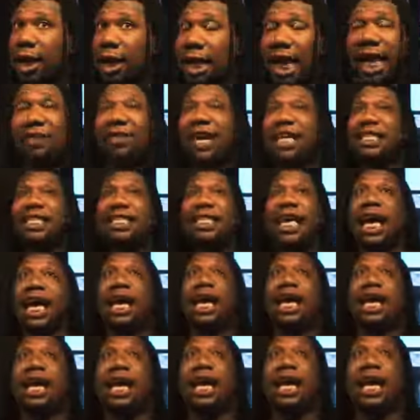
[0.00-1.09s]
Like if I
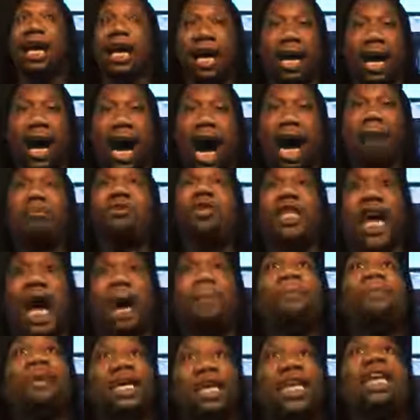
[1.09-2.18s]
say, I'm
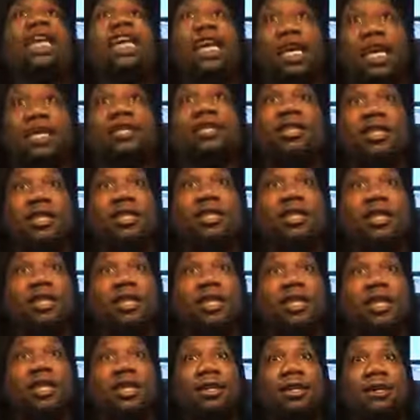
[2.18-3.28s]
Japanese,
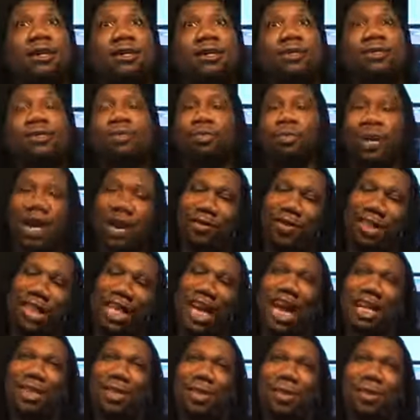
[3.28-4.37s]
but
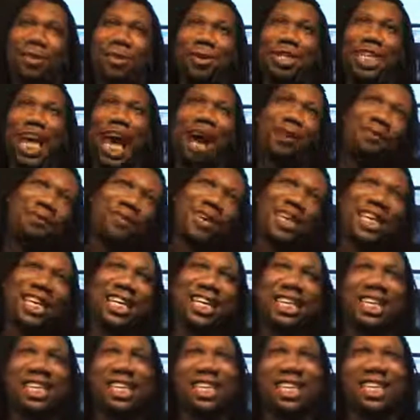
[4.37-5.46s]
everything I do is
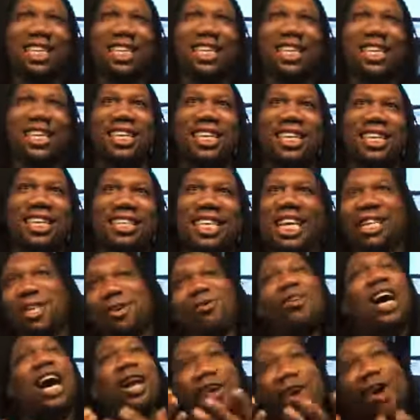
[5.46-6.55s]
African, then
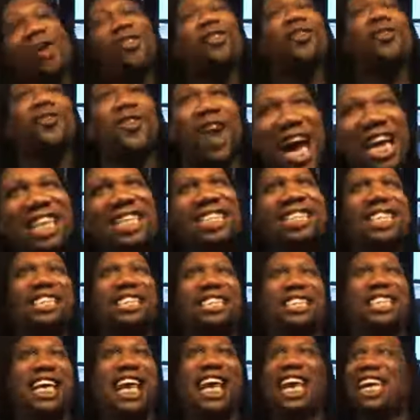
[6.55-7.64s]
you got all the right to
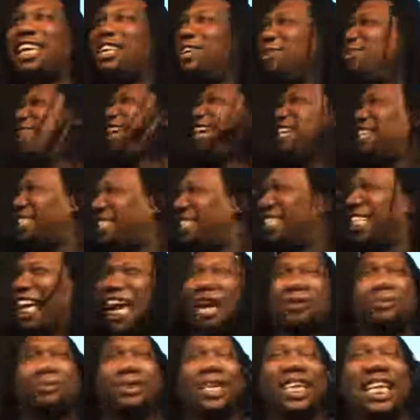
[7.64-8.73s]
say you ain't
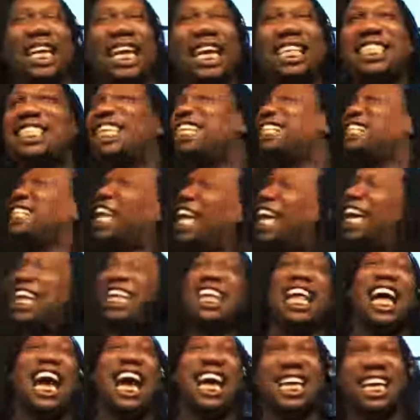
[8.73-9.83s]
Japanese. Get the
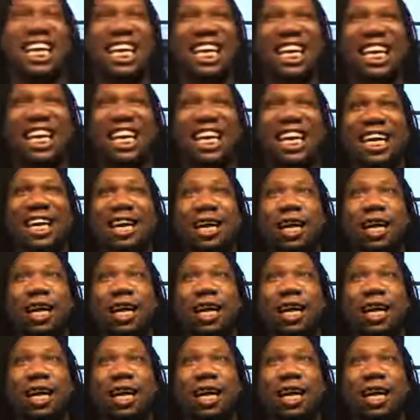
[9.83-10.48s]
hell out of here.